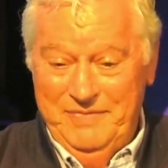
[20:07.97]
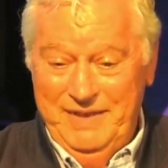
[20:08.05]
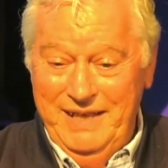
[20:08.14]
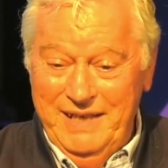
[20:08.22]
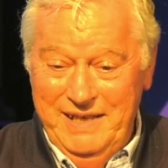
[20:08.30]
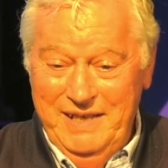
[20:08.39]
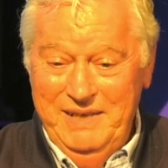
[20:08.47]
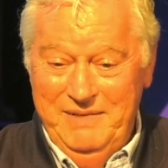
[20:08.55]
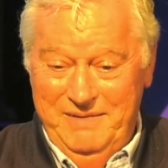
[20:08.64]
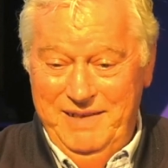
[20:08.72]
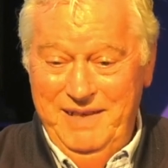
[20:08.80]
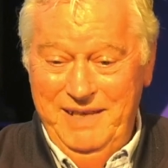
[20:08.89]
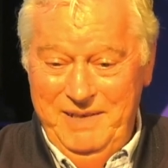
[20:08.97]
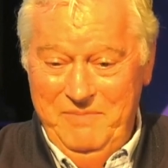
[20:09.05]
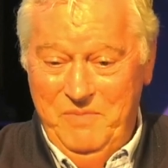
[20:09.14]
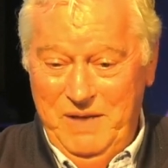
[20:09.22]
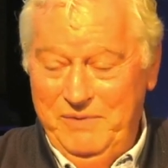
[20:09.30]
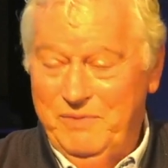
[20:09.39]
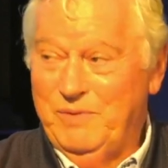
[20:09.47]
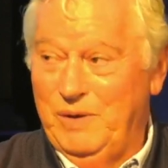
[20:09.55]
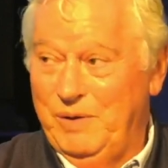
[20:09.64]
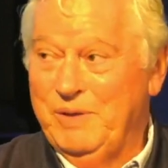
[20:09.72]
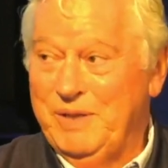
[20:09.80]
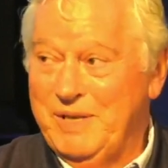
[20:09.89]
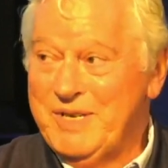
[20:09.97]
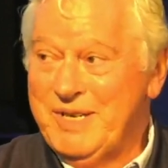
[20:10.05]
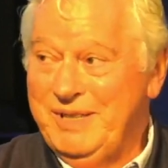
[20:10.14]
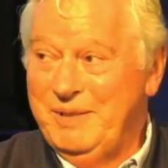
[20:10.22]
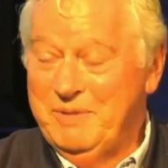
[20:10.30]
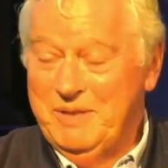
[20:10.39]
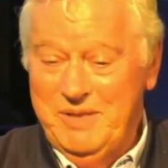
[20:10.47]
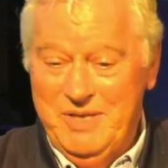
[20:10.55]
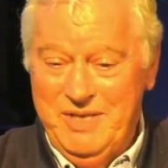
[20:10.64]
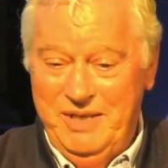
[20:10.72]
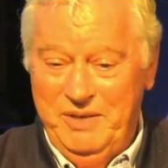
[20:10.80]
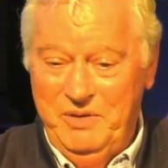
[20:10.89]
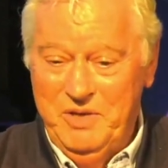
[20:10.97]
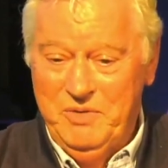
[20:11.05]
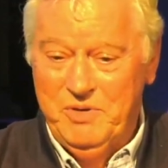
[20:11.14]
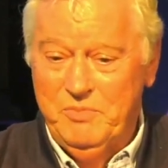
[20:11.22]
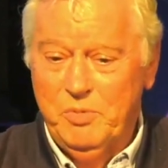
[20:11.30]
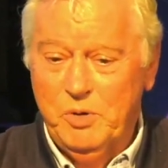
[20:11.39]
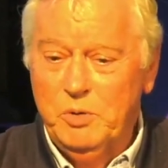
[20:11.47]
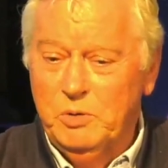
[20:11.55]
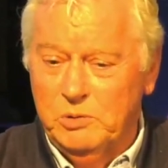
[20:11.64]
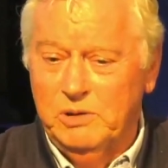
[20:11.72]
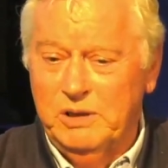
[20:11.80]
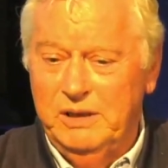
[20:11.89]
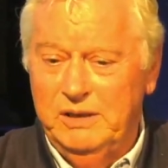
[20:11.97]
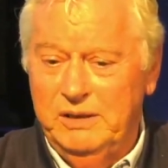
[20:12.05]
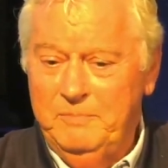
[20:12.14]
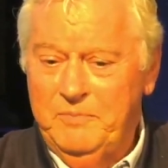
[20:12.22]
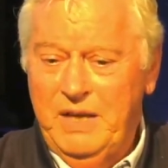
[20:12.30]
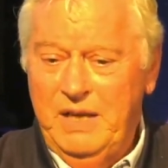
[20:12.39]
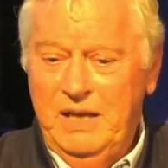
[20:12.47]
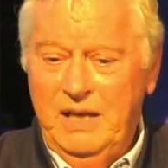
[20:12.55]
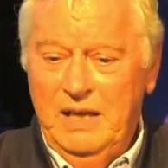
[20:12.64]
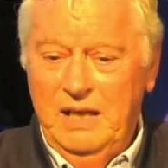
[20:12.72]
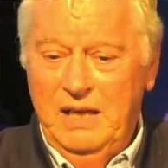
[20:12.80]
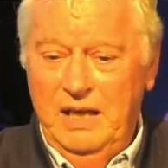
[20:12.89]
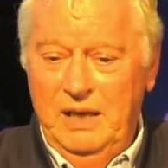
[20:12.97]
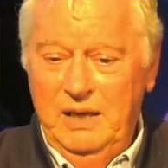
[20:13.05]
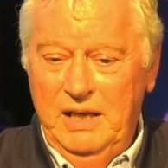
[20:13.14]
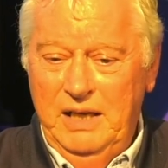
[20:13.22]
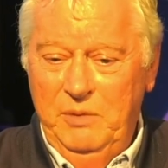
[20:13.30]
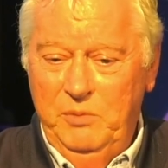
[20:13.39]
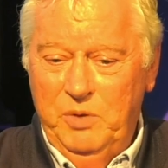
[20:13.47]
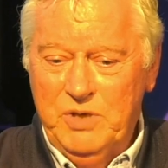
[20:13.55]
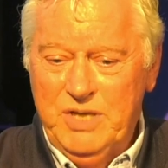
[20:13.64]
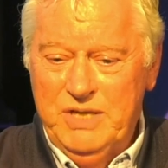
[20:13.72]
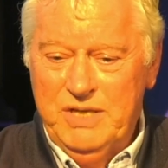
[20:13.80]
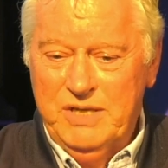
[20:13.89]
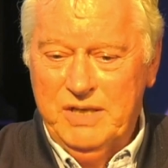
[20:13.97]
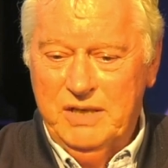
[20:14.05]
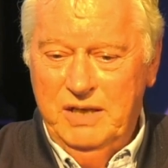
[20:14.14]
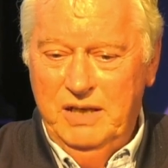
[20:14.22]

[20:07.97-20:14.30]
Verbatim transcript: yeah, he he went for it with this car because you know this was a brutal car. Uh, it wasn't.